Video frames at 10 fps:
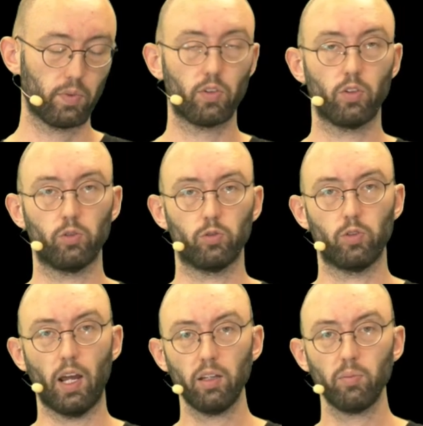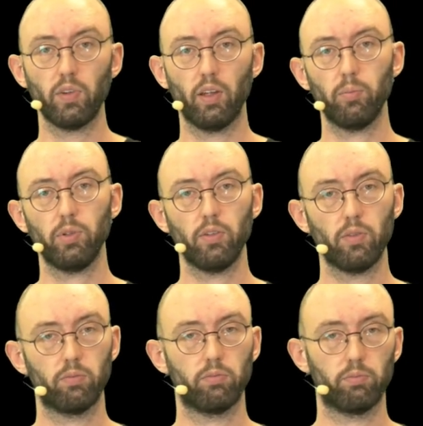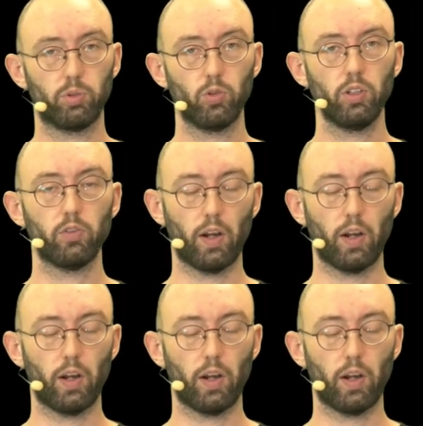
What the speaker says: So random samples, purely